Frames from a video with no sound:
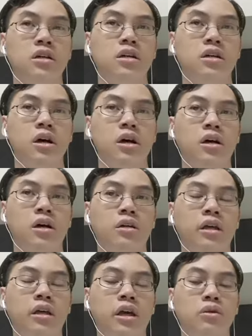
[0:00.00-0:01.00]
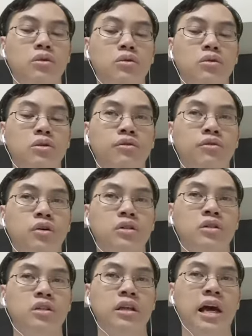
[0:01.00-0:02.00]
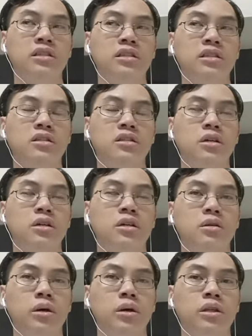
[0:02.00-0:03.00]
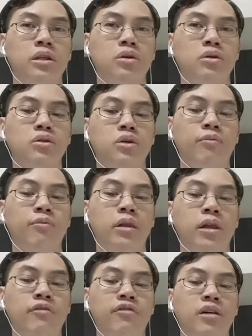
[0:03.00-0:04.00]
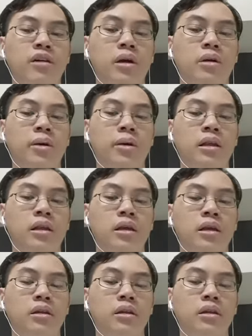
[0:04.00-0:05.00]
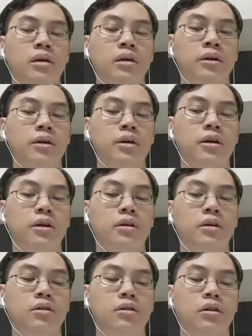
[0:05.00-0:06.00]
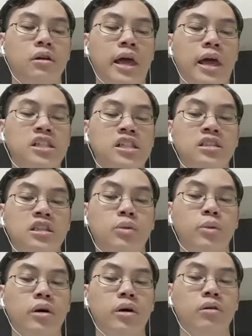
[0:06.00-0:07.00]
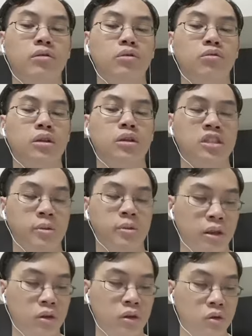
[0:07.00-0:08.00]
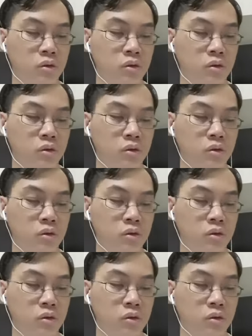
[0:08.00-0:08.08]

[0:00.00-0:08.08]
uh, they can also avoid certain hazards, but they also have play a very big part in uh, in actions as well in what the ship can do.